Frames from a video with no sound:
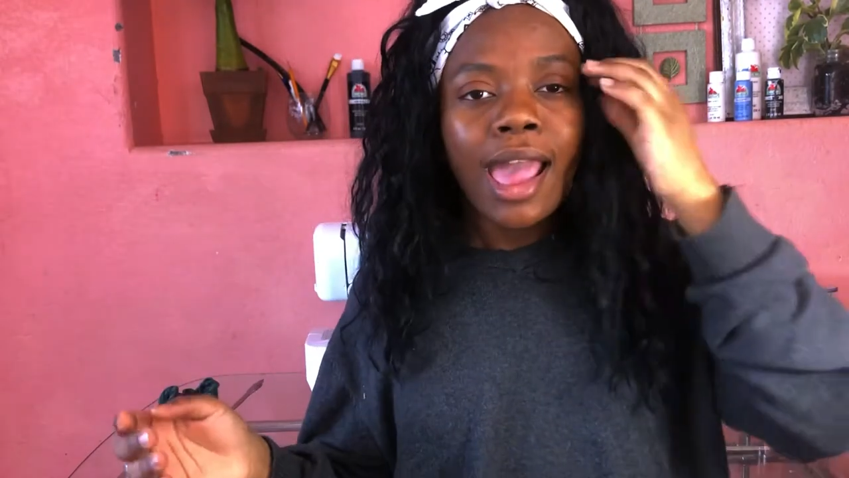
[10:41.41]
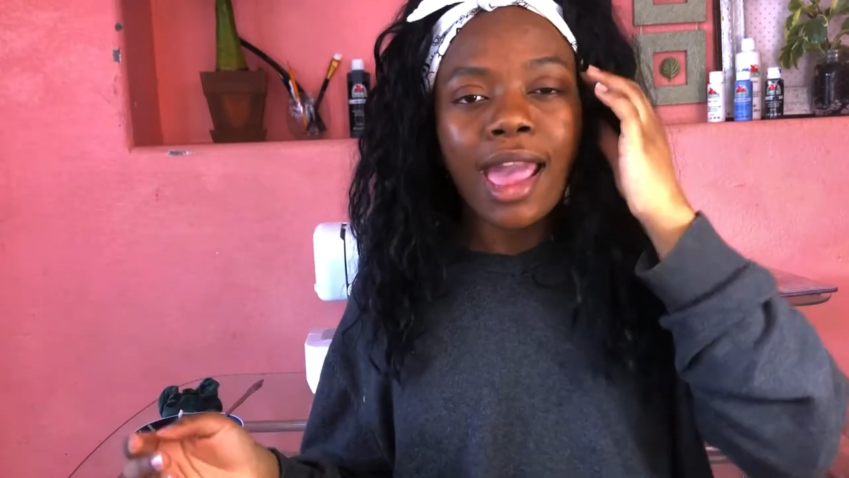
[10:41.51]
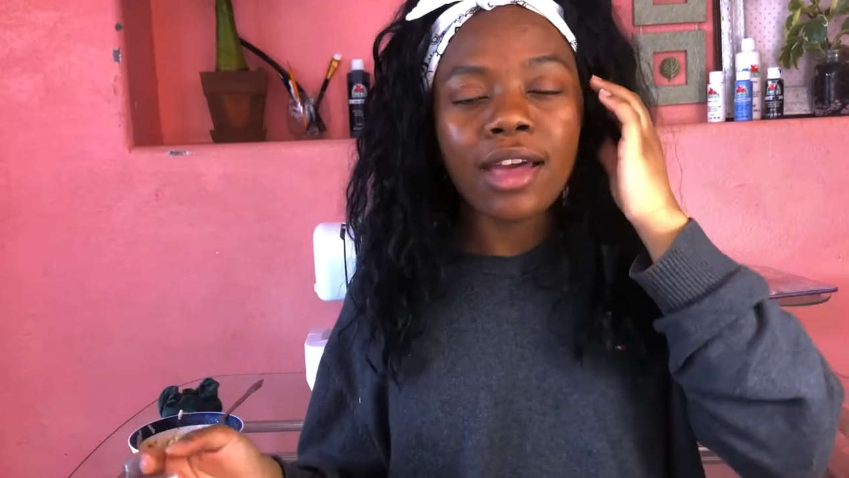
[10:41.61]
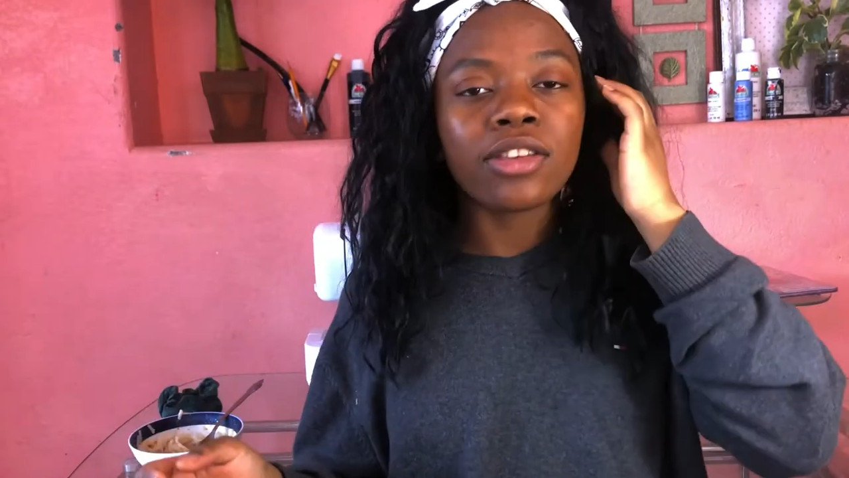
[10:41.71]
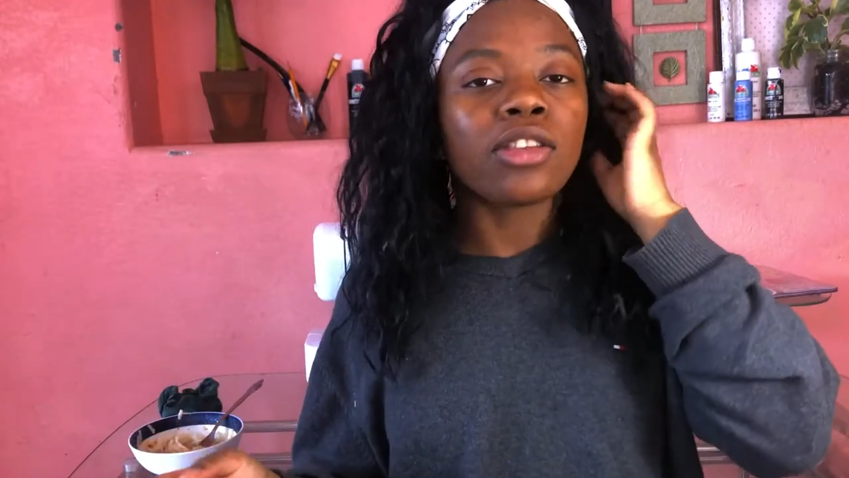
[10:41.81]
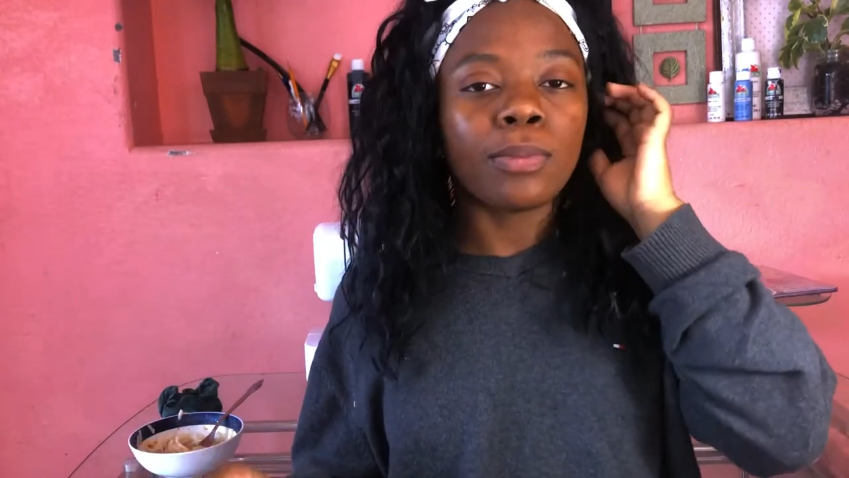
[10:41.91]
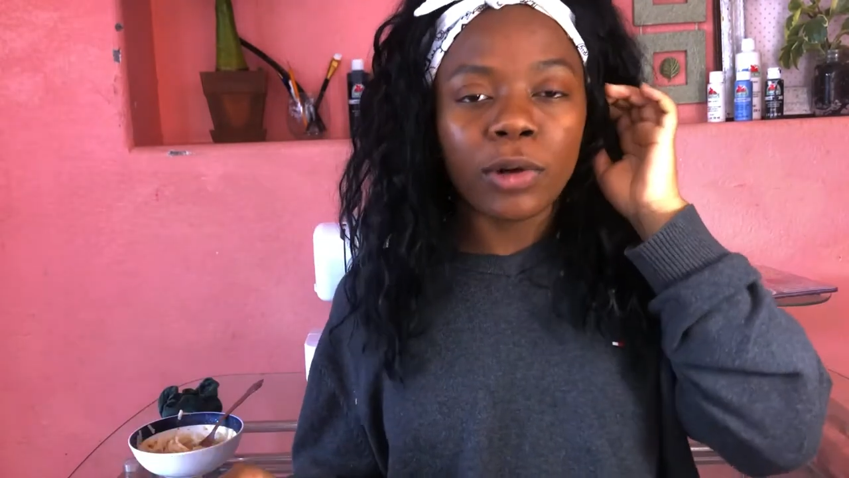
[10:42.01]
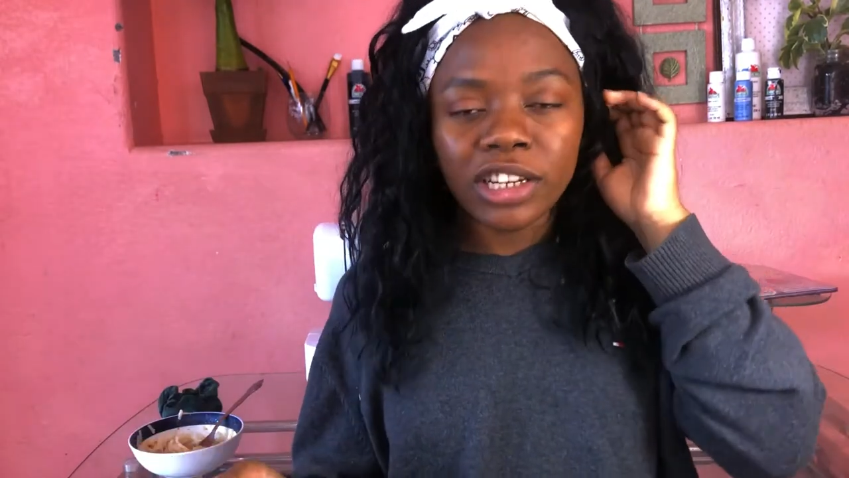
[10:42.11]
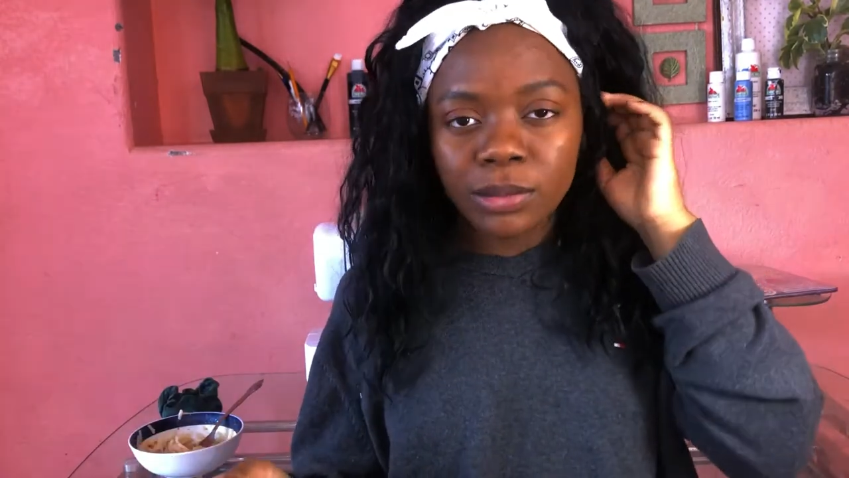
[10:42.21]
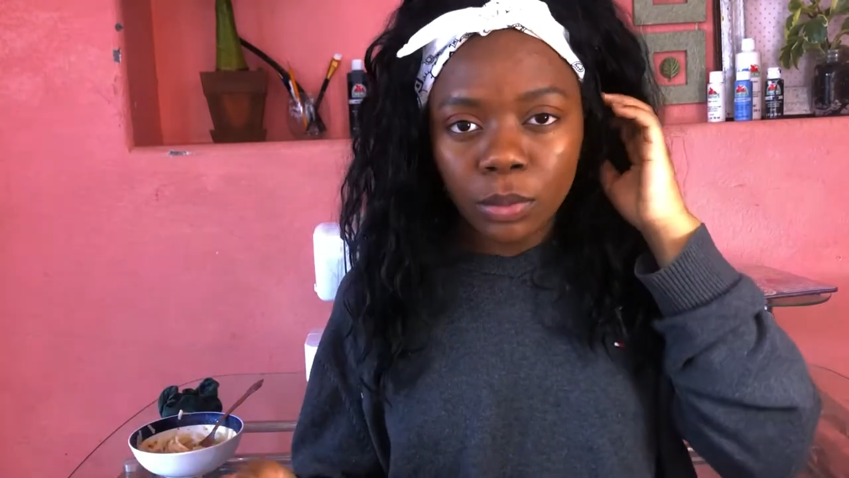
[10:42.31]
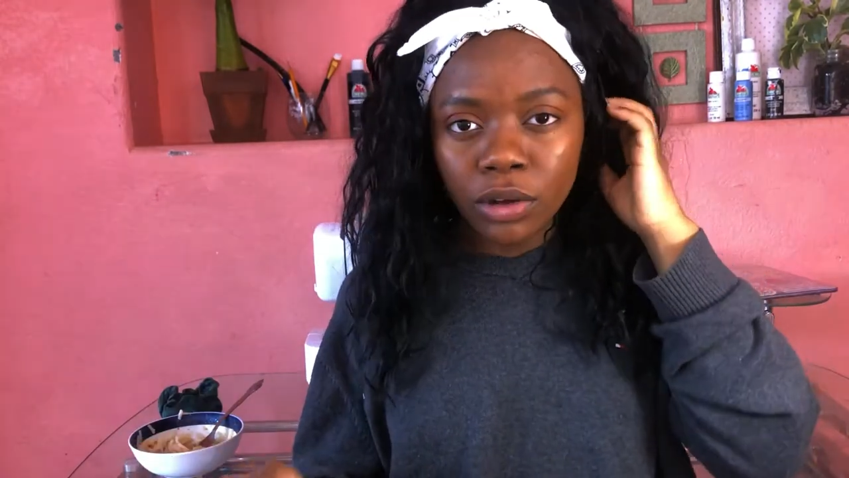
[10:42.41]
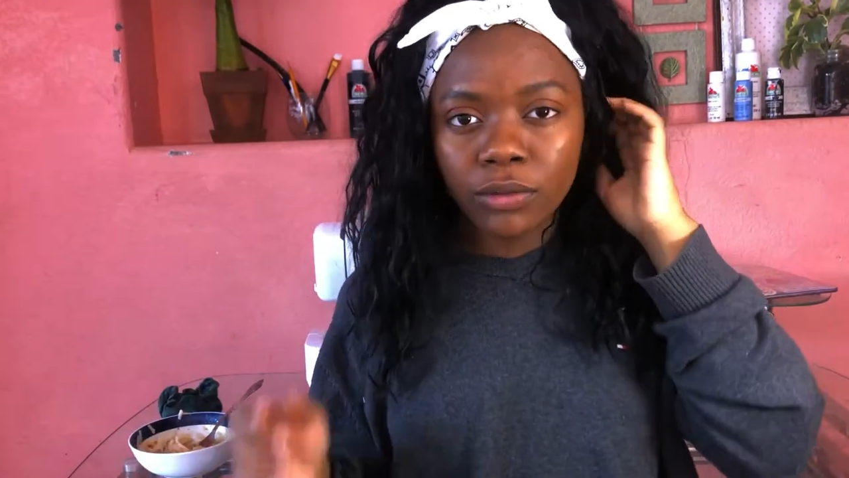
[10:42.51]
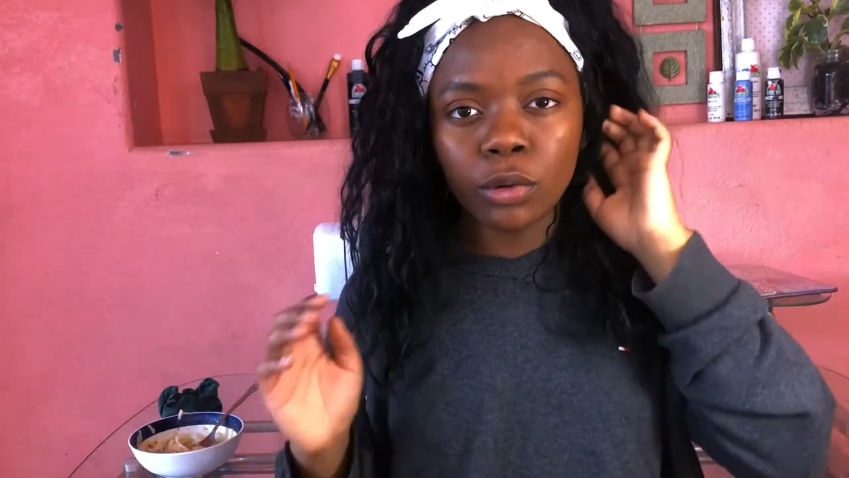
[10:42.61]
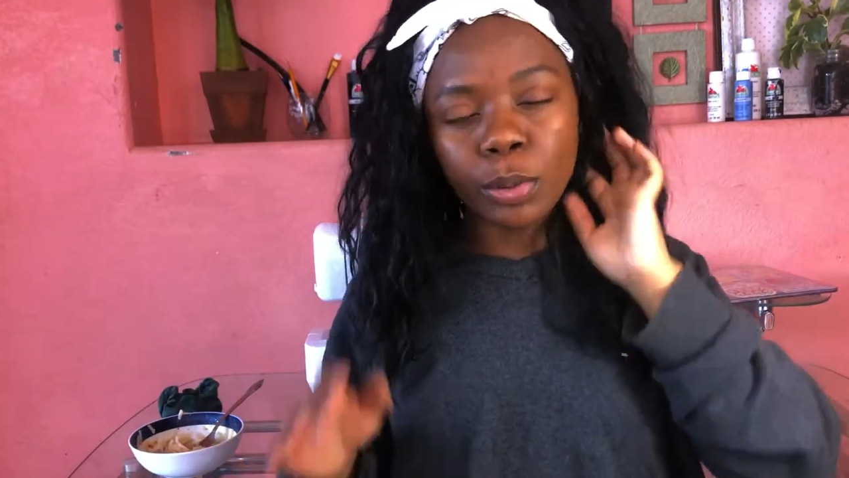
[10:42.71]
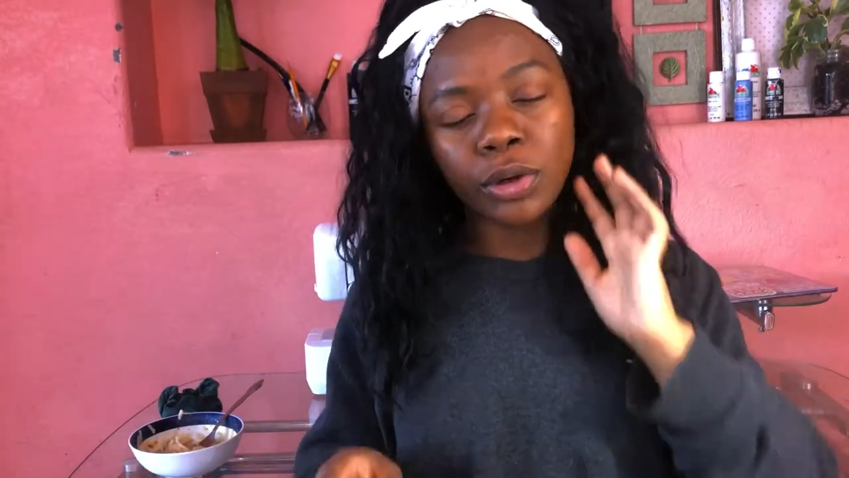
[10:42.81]
And the price point
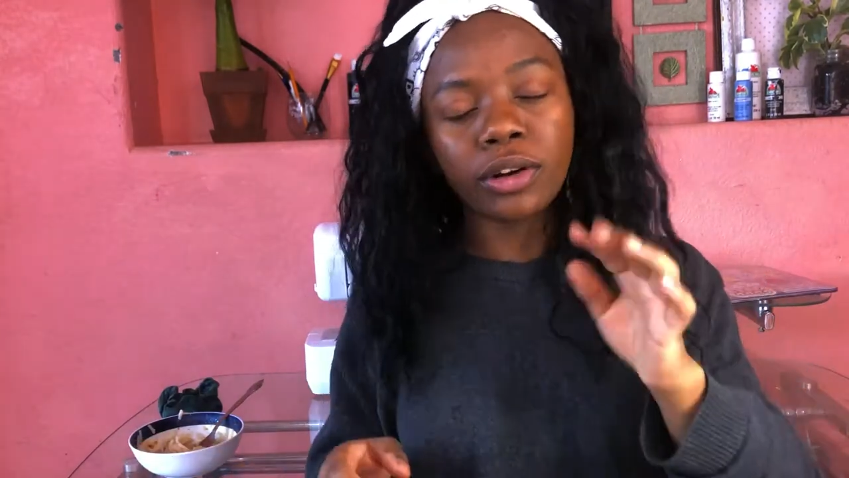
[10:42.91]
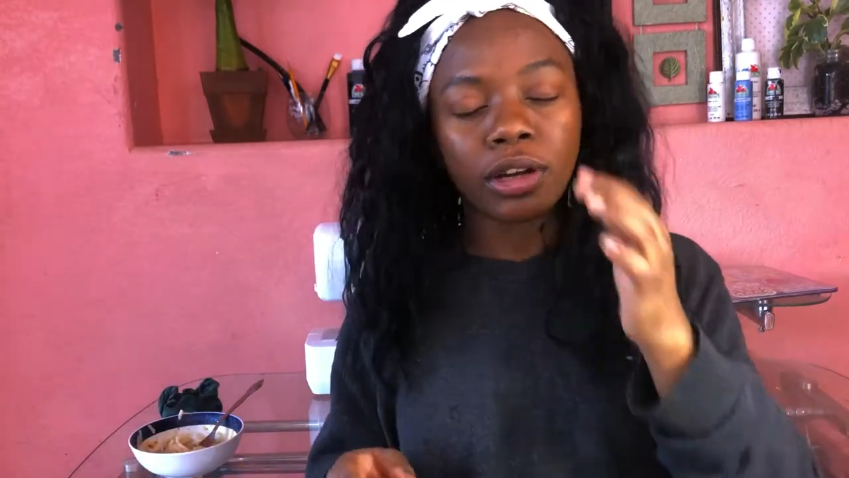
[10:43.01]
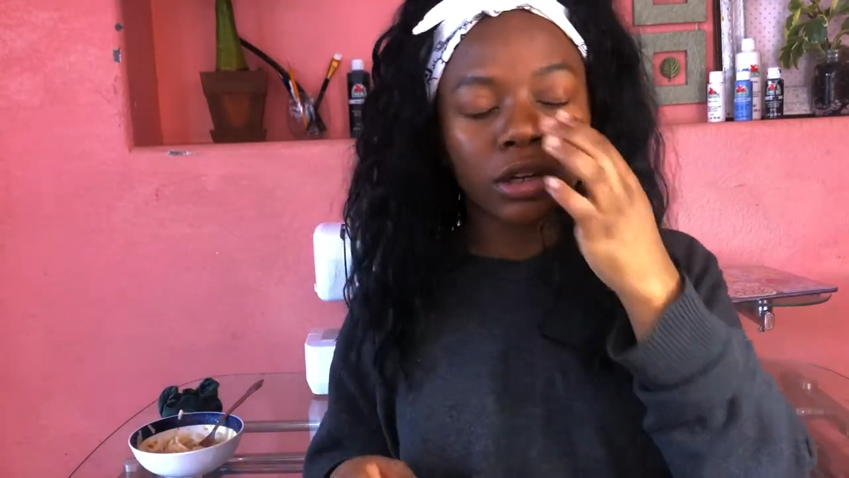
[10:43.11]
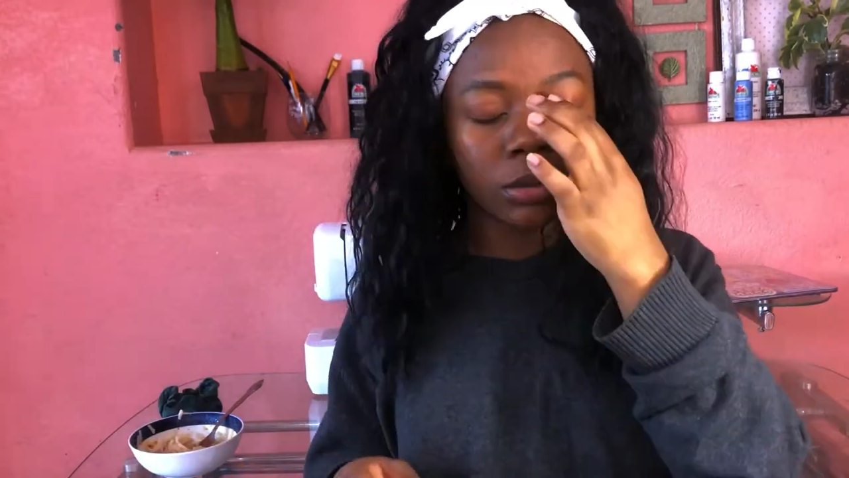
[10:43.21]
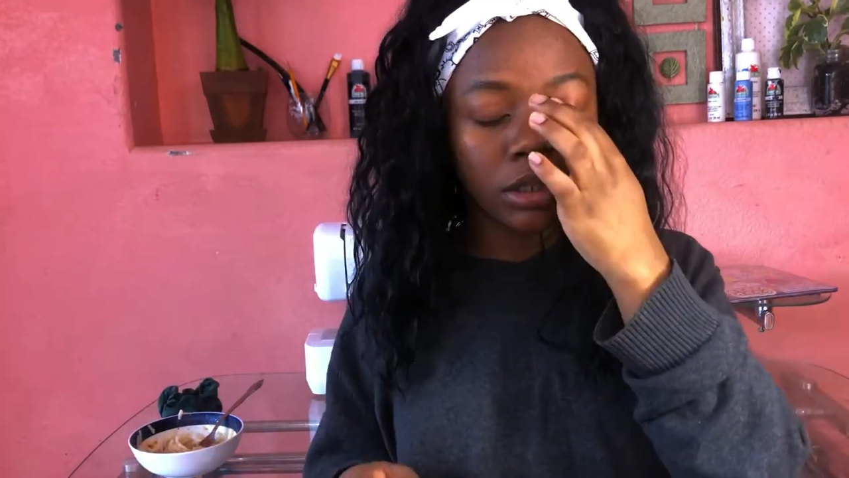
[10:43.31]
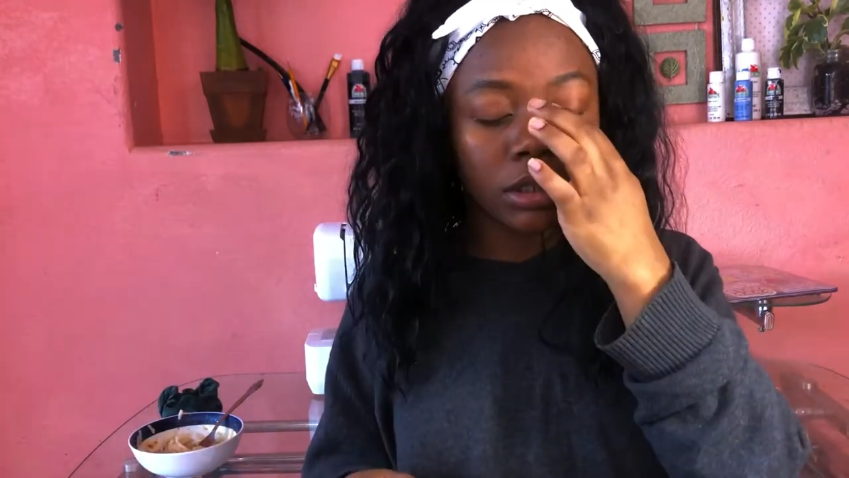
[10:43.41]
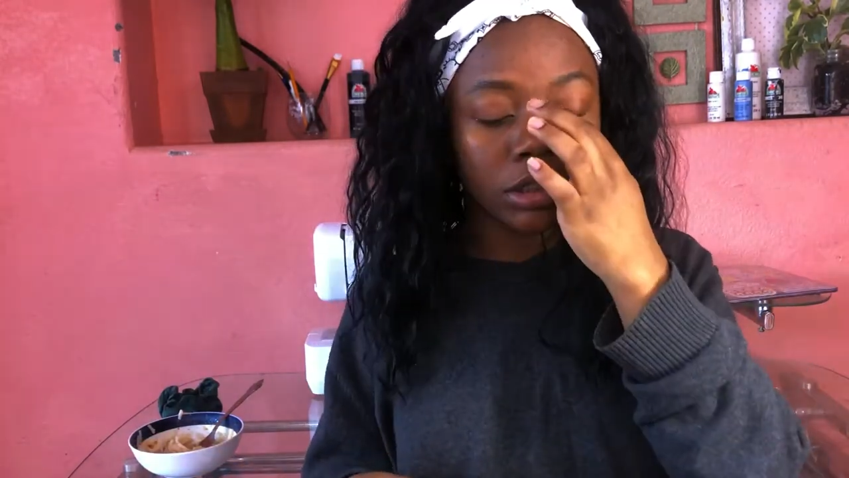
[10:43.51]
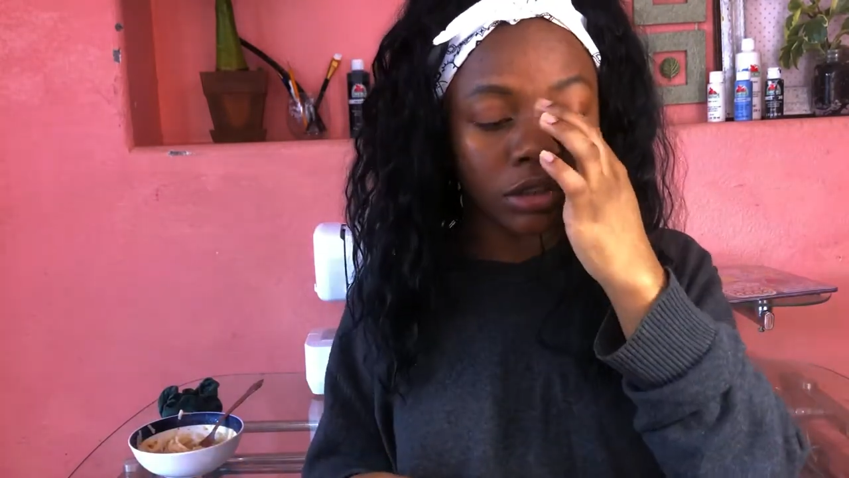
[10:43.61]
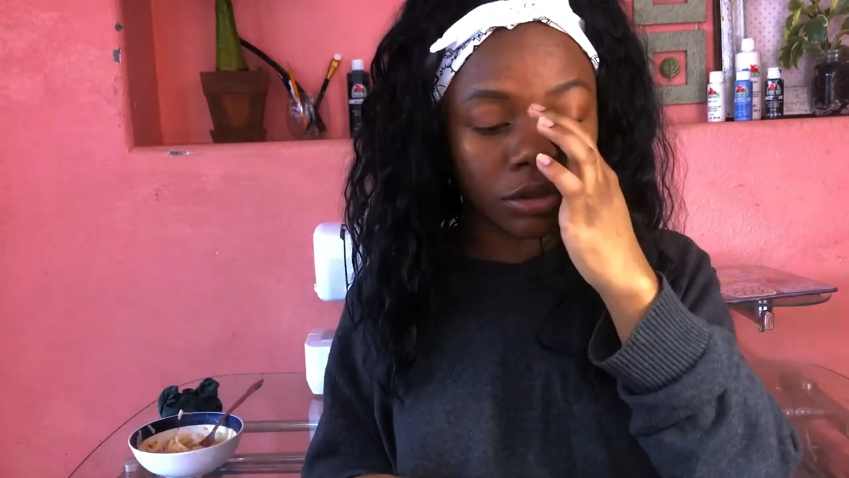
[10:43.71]
for period underwear is